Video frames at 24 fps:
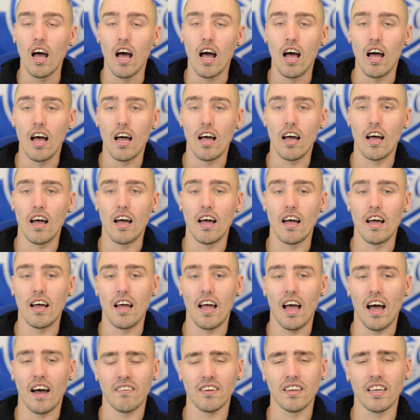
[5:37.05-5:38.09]

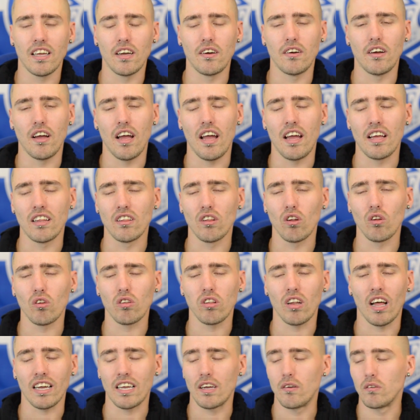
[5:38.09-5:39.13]
I think it
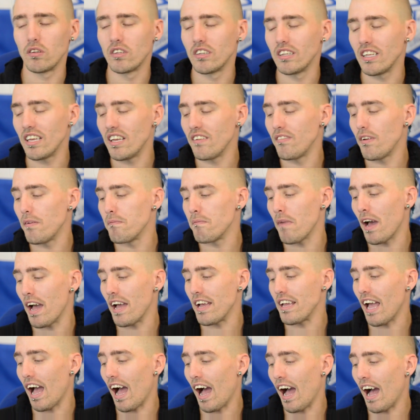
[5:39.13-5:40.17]
looked like it was Stevie
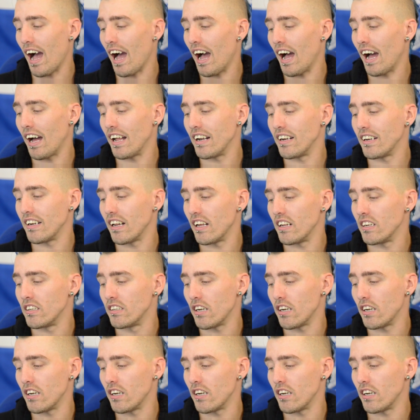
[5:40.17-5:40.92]
May and